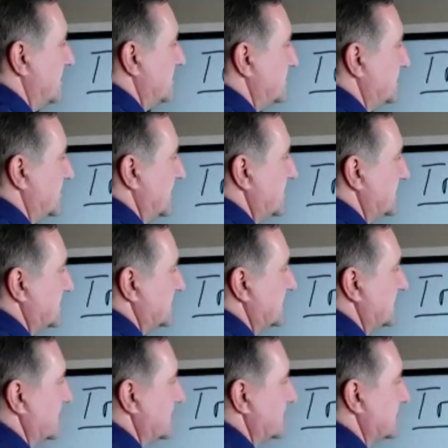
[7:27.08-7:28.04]
Just
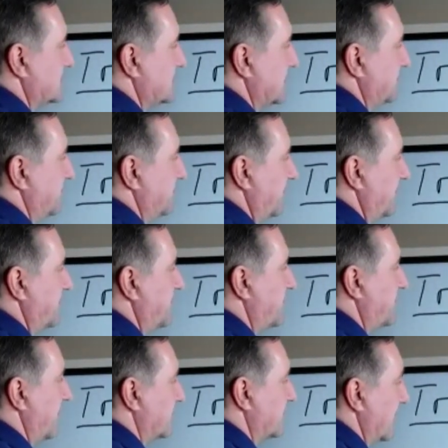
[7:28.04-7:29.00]
a simple
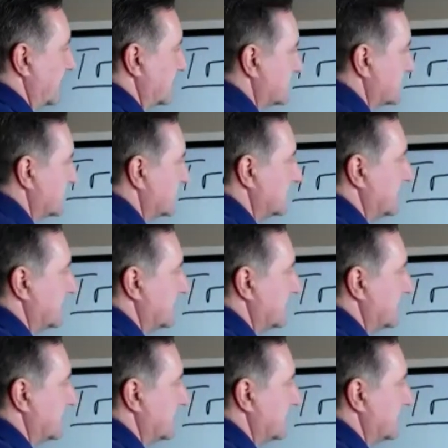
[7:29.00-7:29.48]
product.